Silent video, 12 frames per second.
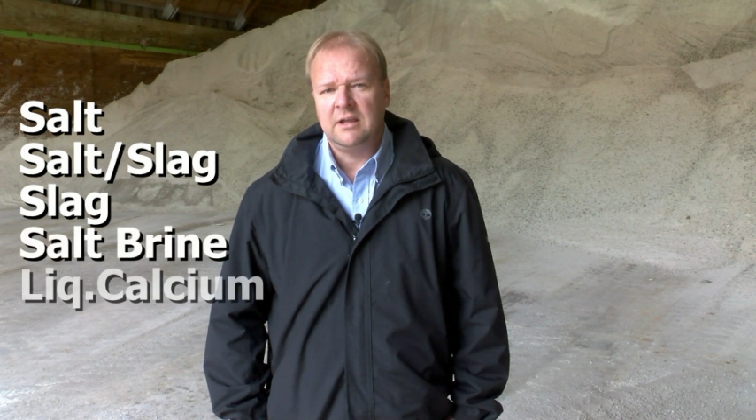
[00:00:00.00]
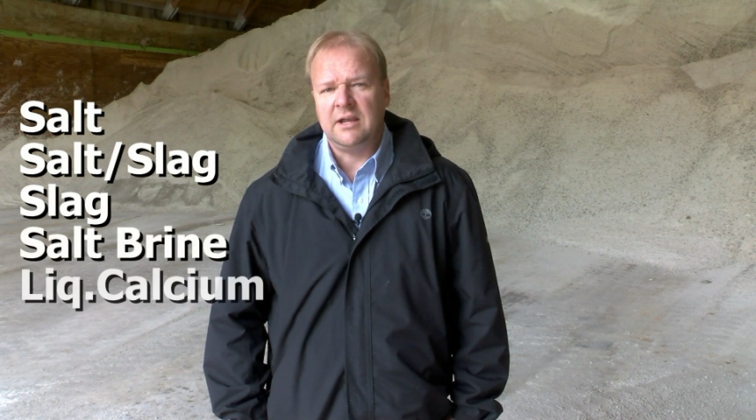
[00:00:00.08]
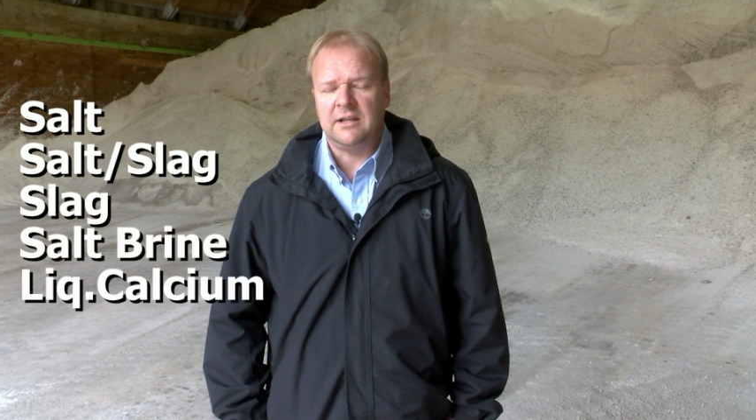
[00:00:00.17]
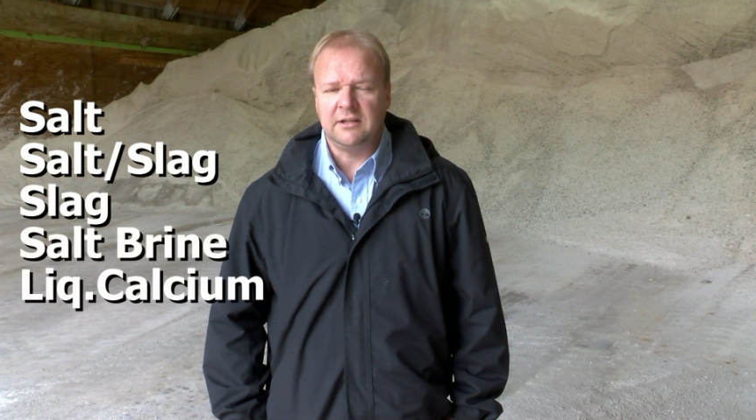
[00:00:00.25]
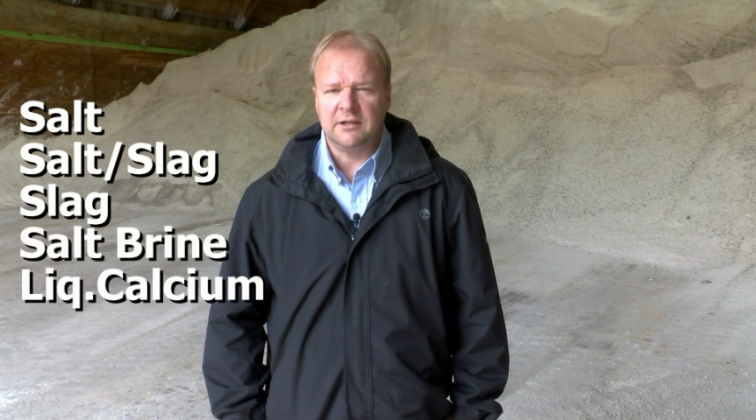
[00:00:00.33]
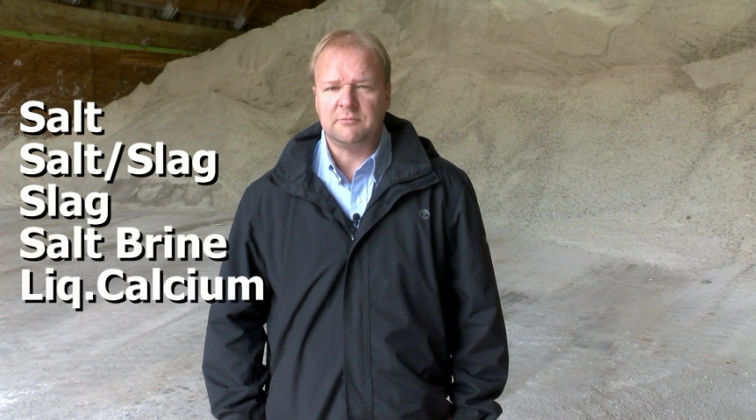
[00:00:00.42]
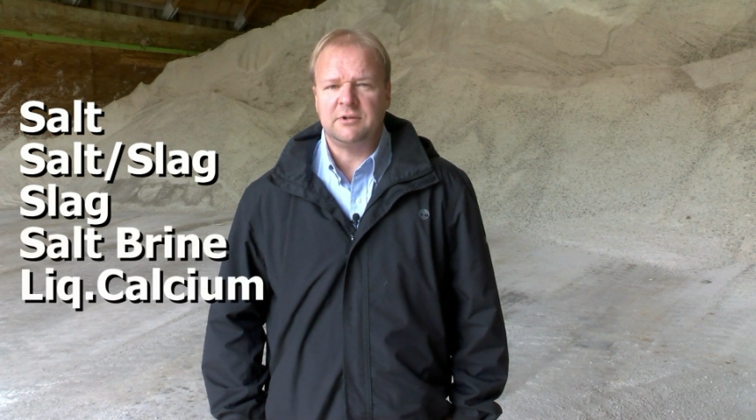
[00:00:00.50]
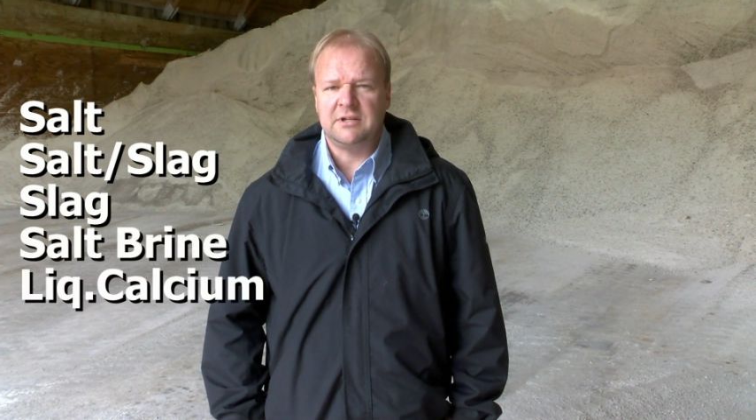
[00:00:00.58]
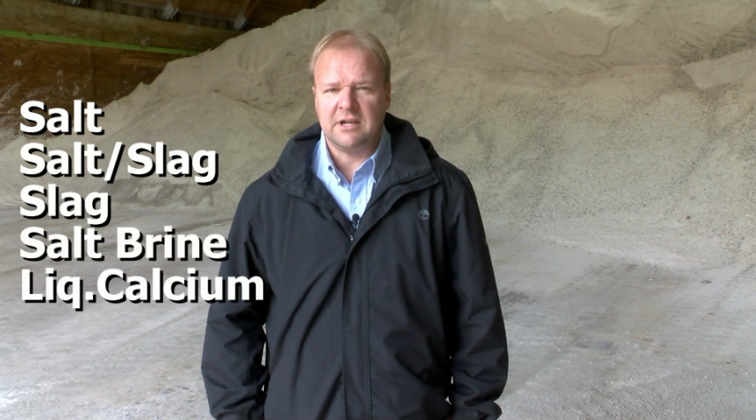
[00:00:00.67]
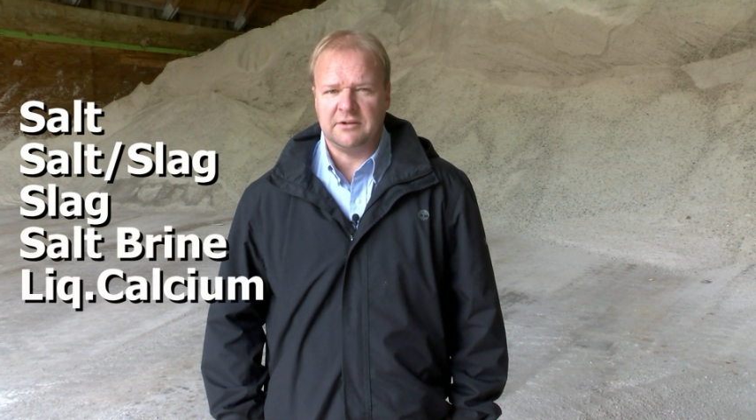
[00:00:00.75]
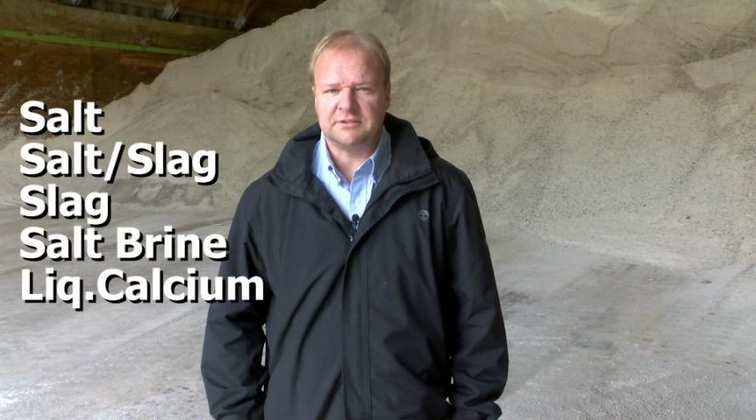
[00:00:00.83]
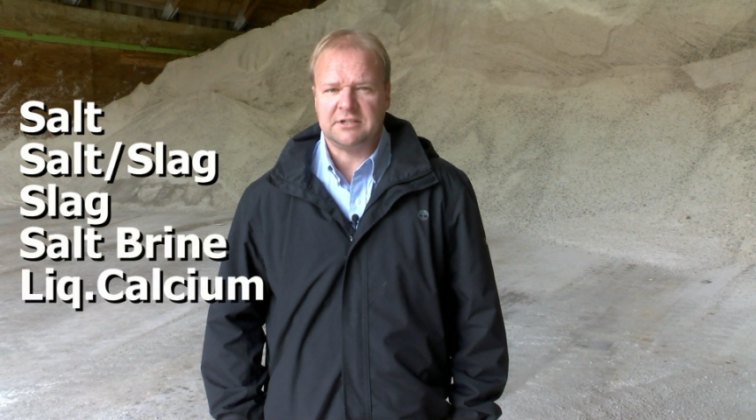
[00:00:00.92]
and liquid
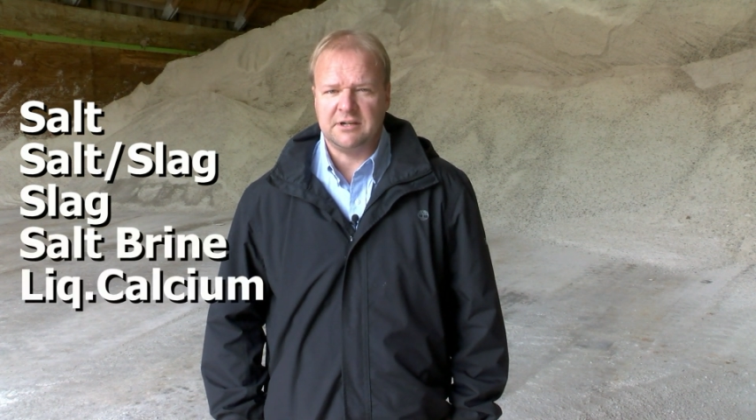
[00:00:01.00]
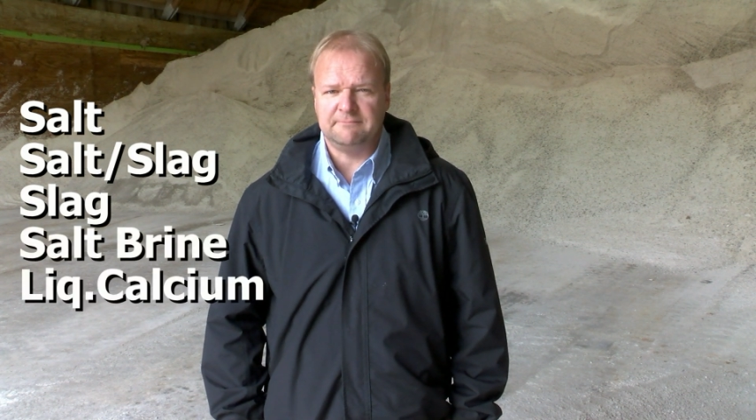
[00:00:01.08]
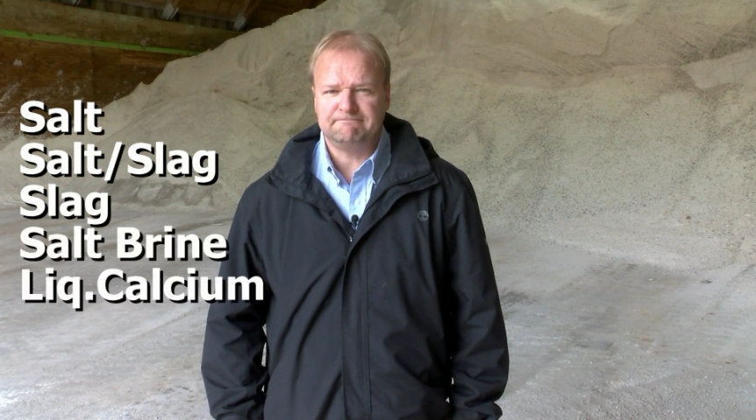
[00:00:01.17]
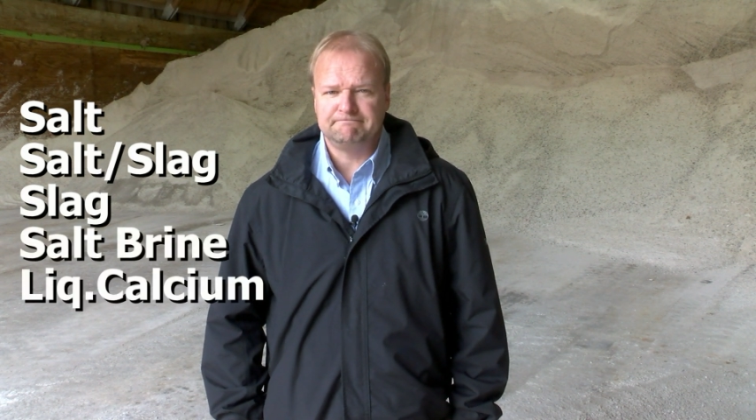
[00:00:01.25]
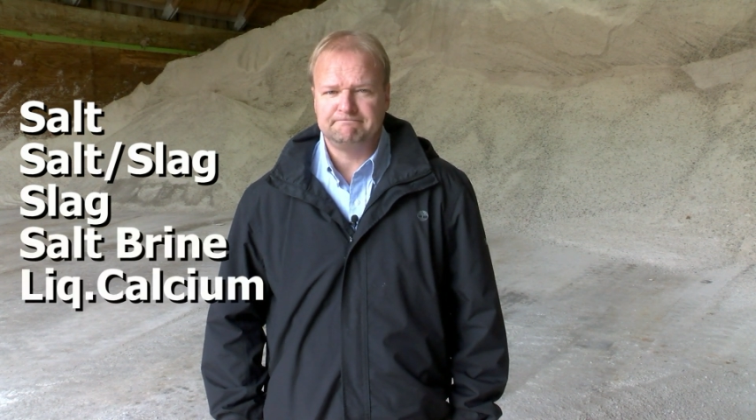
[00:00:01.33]
calcium.